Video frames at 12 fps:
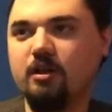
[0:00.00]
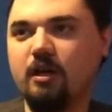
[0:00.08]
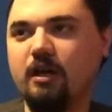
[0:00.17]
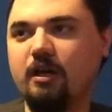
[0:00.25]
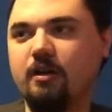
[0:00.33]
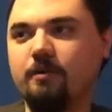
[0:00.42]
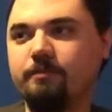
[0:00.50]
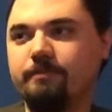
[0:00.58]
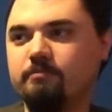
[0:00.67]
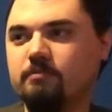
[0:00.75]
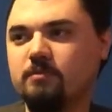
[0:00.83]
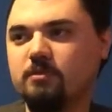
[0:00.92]

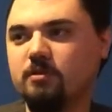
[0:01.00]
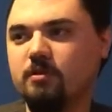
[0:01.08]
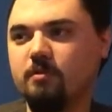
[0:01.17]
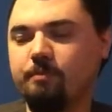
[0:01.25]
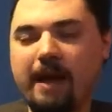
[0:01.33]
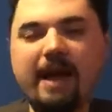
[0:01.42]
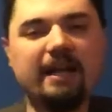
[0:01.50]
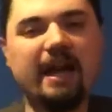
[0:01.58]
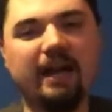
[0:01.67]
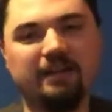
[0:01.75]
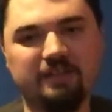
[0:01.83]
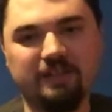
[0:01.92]
Um, bad
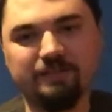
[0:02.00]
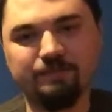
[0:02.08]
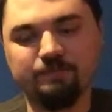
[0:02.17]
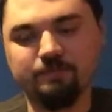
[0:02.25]
acting.